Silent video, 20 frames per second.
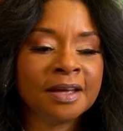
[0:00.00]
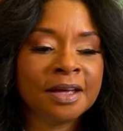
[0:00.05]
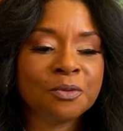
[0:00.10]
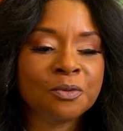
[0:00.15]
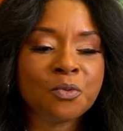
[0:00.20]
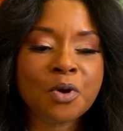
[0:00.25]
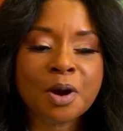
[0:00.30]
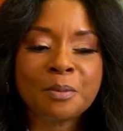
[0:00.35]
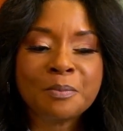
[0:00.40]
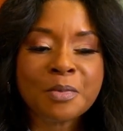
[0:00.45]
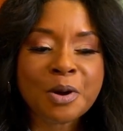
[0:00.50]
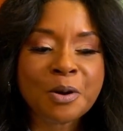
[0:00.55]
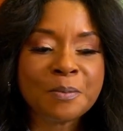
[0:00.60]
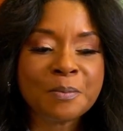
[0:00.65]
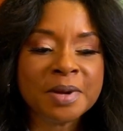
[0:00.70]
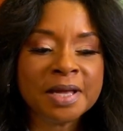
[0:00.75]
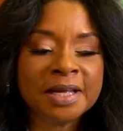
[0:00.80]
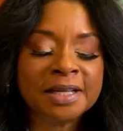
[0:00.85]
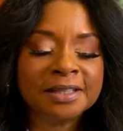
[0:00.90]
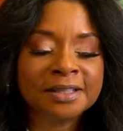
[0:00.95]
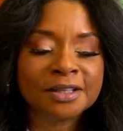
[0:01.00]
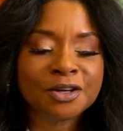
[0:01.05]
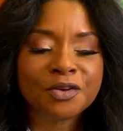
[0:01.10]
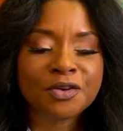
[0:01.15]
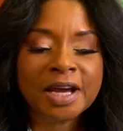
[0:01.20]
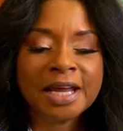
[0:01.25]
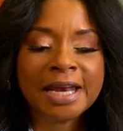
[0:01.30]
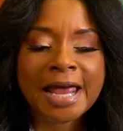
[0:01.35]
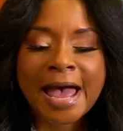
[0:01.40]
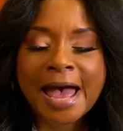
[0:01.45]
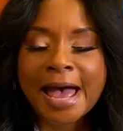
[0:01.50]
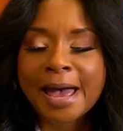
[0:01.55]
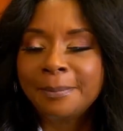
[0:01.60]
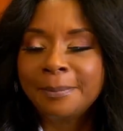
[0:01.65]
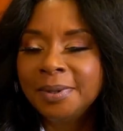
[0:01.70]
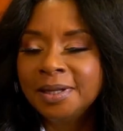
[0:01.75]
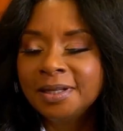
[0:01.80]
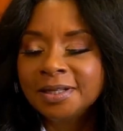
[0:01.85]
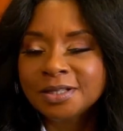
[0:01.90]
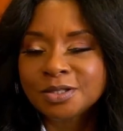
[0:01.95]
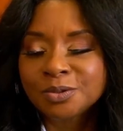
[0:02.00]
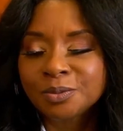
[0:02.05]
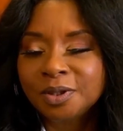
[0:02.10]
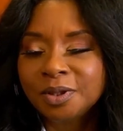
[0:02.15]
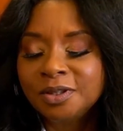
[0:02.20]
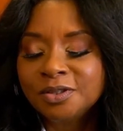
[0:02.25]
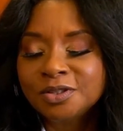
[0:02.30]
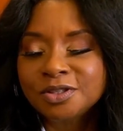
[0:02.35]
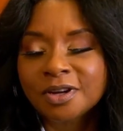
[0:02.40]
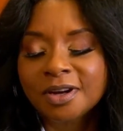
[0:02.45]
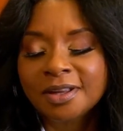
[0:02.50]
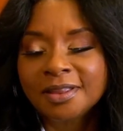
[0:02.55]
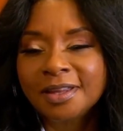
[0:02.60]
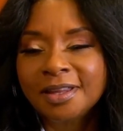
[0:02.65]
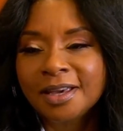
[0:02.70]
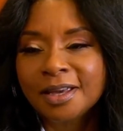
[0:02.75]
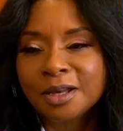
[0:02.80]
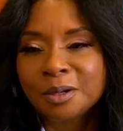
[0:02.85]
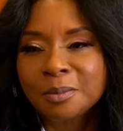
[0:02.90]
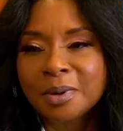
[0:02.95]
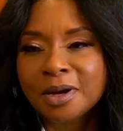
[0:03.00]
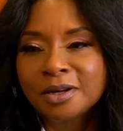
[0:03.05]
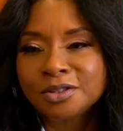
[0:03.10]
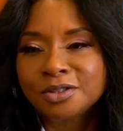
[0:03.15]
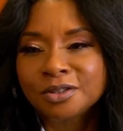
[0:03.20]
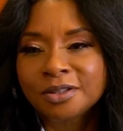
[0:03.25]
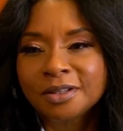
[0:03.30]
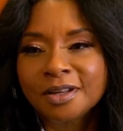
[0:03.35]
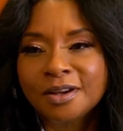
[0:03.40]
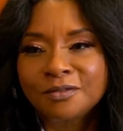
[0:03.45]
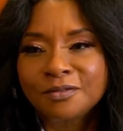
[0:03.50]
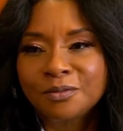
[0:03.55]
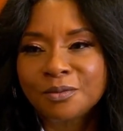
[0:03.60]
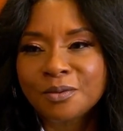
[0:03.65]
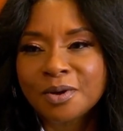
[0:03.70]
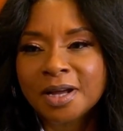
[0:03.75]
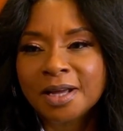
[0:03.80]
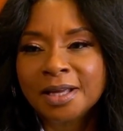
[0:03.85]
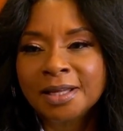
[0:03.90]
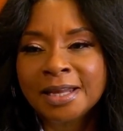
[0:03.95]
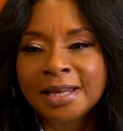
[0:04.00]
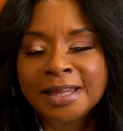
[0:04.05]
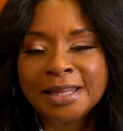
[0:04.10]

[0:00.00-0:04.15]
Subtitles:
one moment great happiness when you start thinking about your loved one,